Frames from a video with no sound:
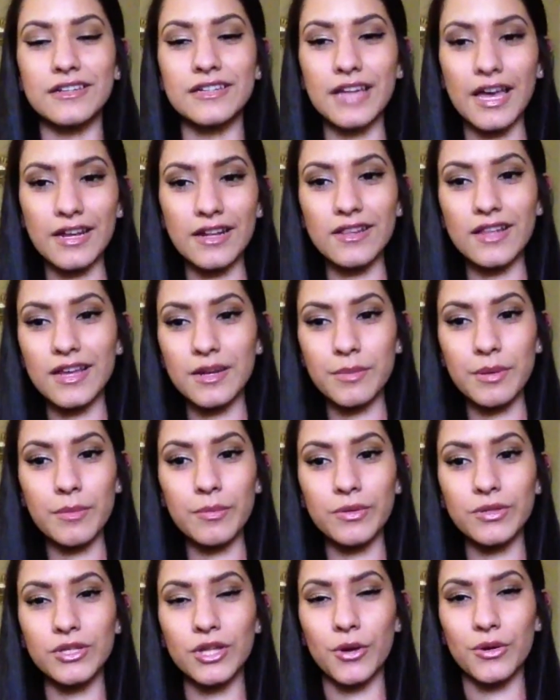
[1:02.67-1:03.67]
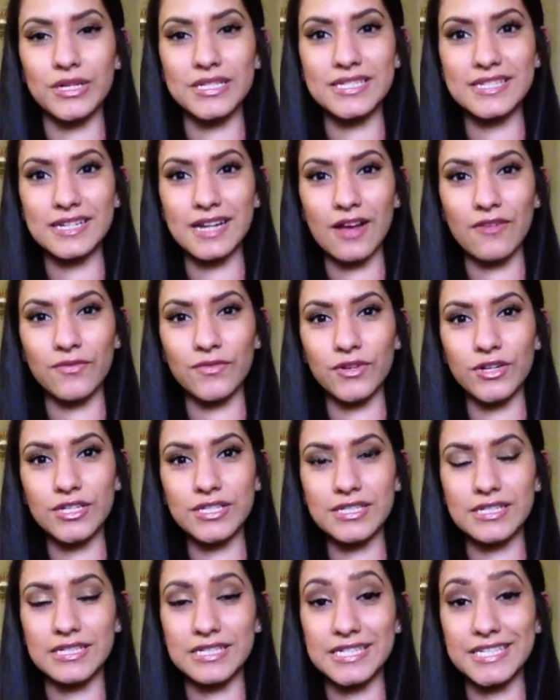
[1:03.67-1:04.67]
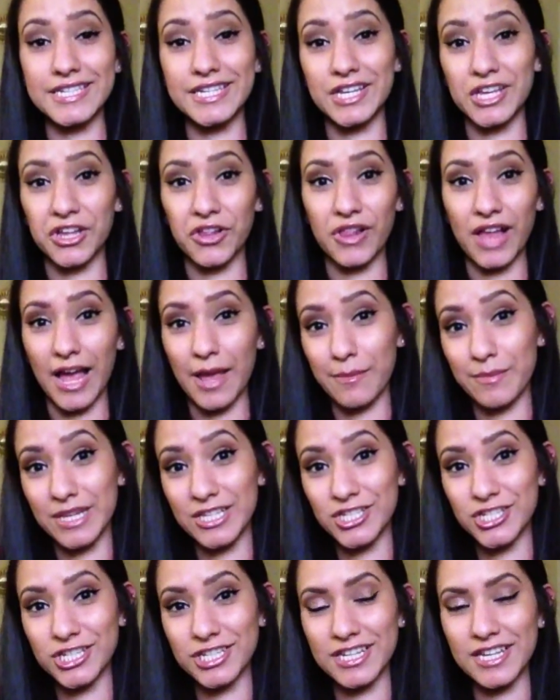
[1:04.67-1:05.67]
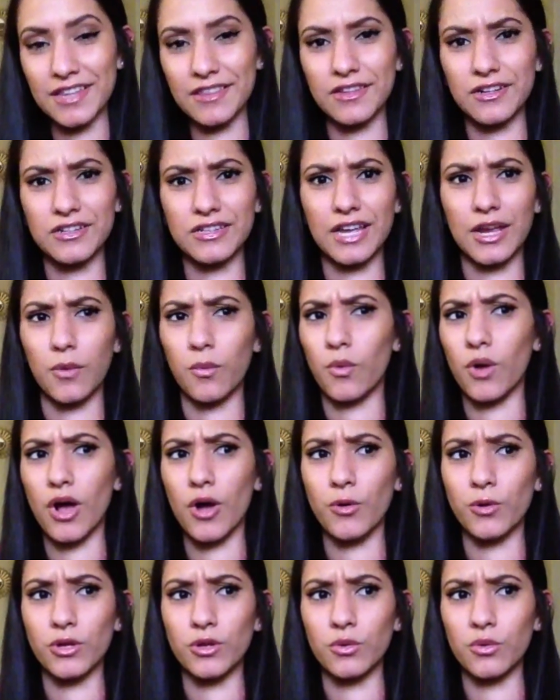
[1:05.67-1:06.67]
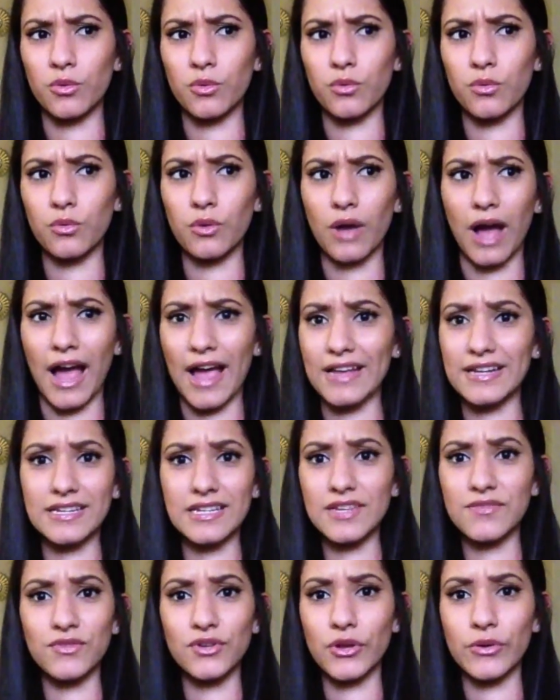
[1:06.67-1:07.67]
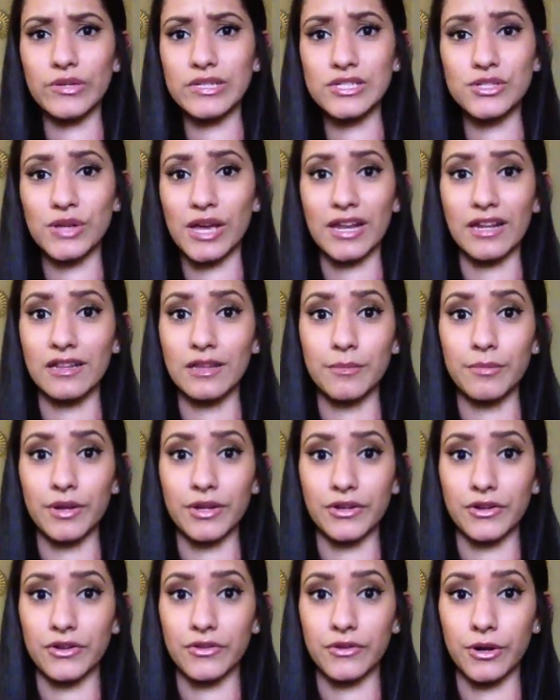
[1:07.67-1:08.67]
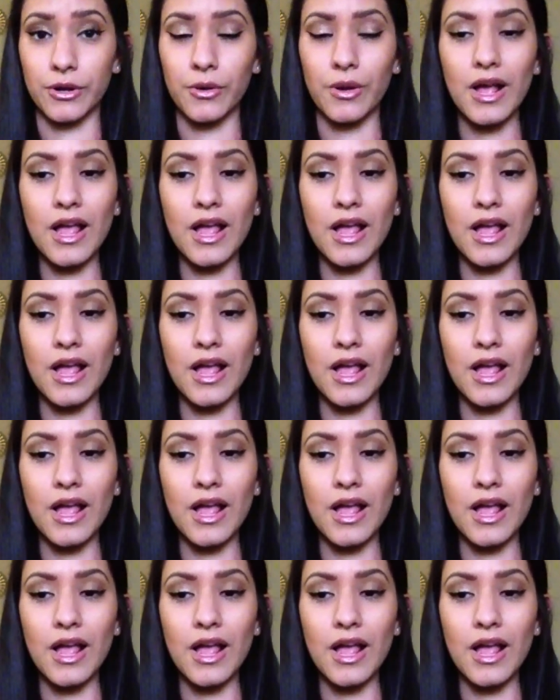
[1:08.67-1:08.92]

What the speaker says: Not a lot of people notice it at first until I mention it. They're like, whoa, I didn't even notice you had a lump on your throat.